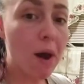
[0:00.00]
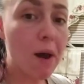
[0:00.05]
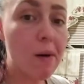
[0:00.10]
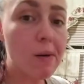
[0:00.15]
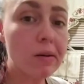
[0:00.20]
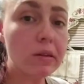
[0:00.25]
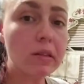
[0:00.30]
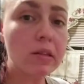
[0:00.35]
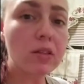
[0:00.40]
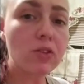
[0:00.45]

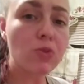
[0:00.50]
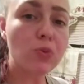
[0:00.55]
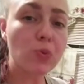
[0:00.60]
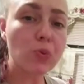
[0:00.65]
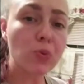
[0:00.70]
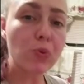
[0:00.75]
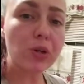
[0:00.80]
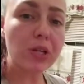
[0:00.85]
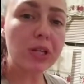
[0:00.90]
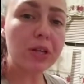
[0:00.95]
Wow,
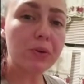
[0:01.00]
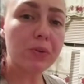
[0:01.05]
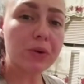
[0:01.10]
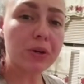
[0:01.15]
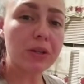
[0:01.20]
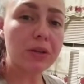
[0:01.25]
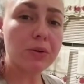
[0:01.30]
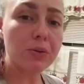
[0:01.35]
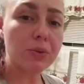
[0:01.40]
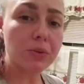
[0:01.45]
it's
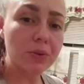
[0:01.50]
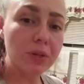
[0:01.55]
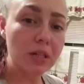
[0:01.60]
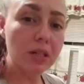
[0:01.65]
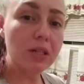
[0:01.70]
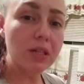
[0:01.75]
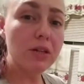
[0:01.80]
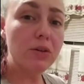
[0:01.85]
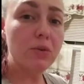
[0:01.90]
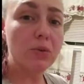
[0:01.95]
really, really,
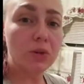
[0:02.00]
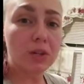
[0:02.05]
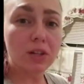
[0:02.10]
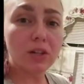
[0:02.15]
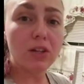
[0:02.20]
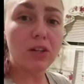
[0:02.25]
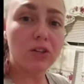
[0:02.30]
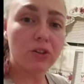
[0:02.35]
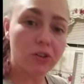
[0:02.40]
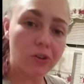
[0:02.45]
really,
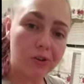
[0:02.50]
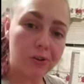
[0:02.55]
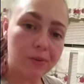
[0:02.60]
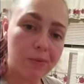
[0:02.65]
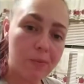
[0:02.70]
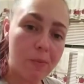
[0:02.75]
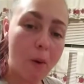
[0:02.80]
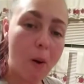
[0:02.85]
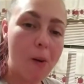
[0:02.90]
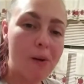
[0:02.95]
really
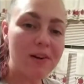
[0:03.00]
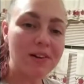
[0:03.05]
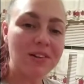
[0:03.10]
good.